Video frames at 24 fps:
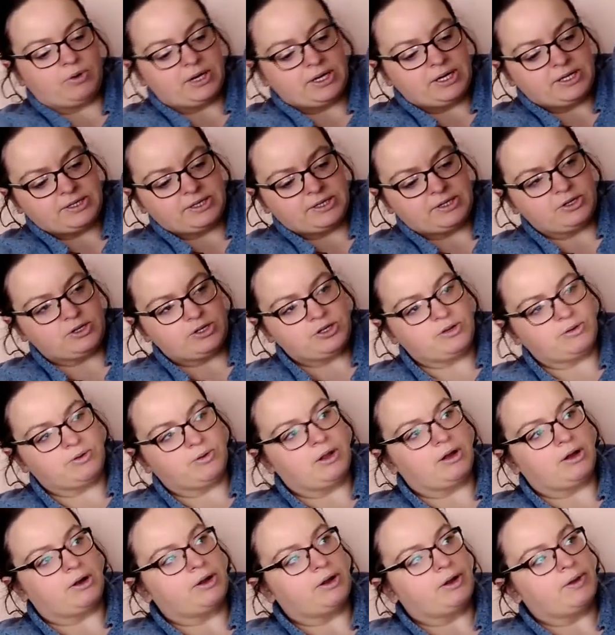what is in
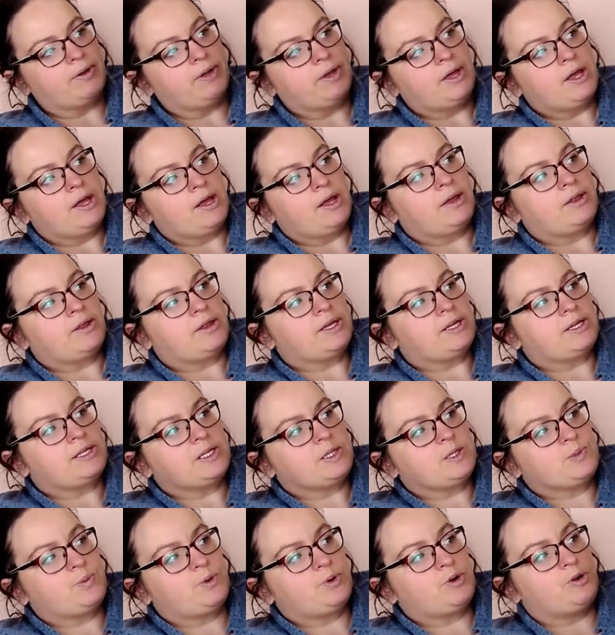july this
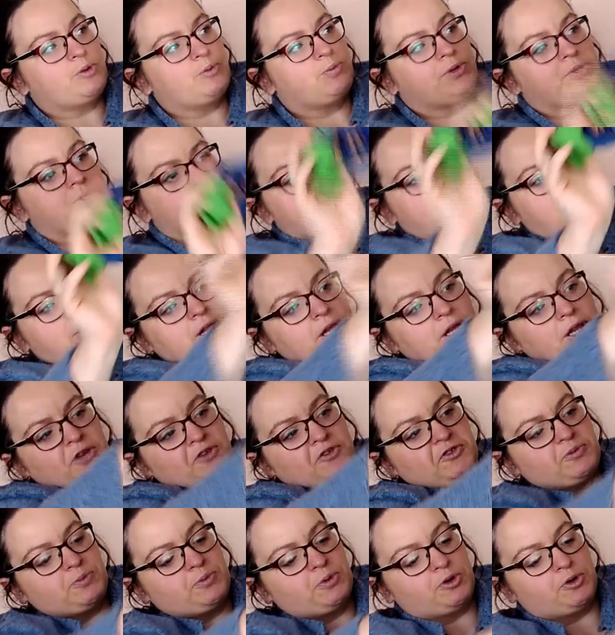is Paw Patrol he
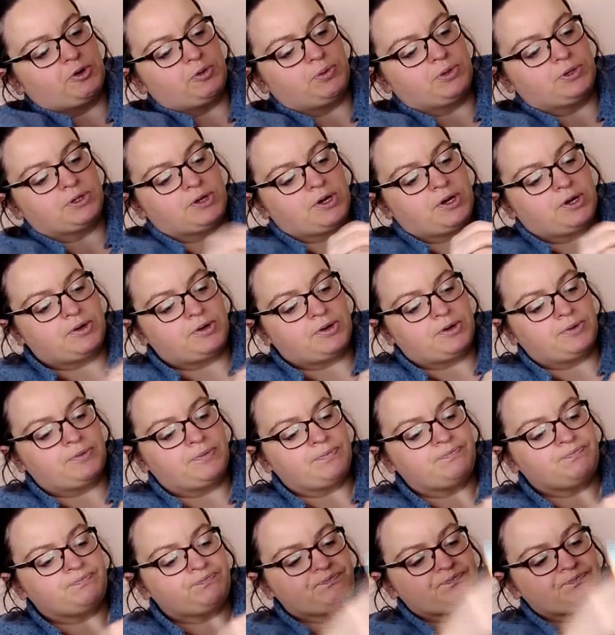loves Paw Patrol